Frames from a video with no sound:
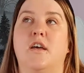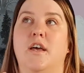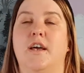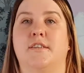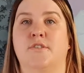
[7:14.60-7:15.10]

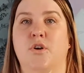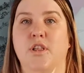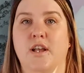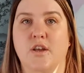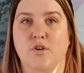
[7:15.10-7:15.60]
it's not
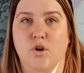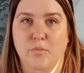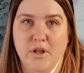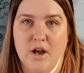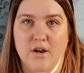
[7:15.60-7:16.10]
like a
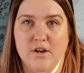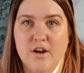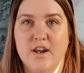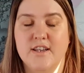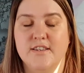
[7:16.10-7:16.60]
normal
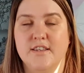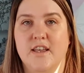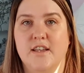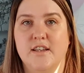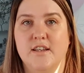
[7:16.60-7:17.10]
hunger. It's
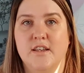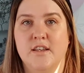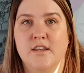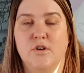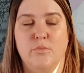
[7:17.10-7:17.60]
like,
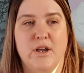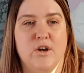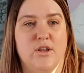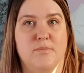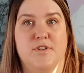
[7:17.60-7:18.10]
oh my
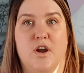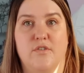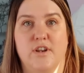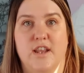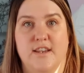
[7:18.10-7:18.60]
god, I'm
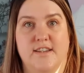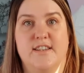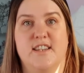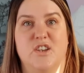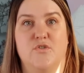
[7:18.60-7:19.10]
starving I need
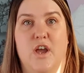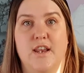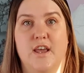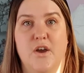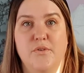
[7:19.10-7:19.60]
to eat right now.